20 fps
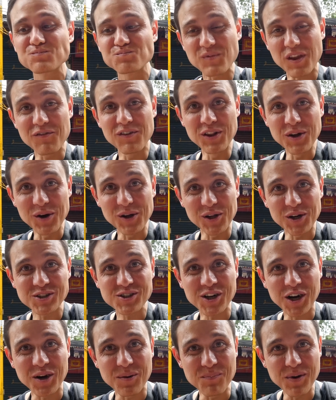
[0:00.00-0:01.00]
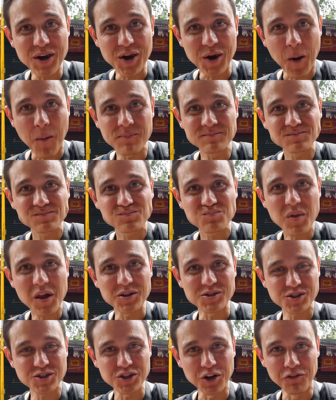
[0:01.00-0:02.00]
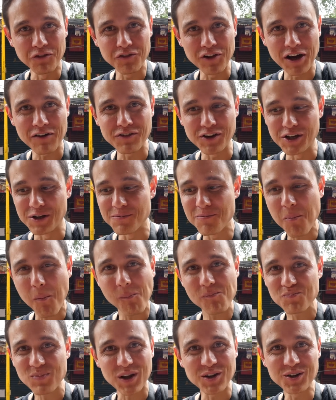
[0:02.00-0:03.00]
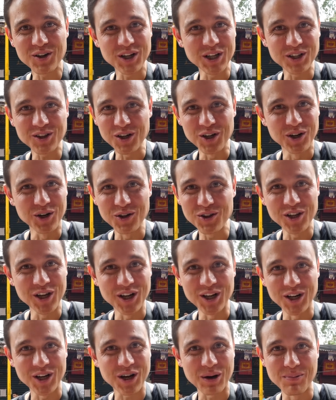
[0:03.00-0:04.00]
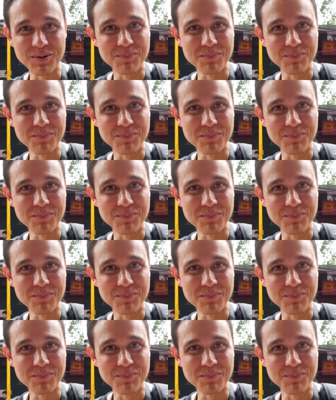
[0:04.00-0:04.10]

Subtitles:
Even though it looks kind of big, it's so fluffy that you could eat the whole thing in a couple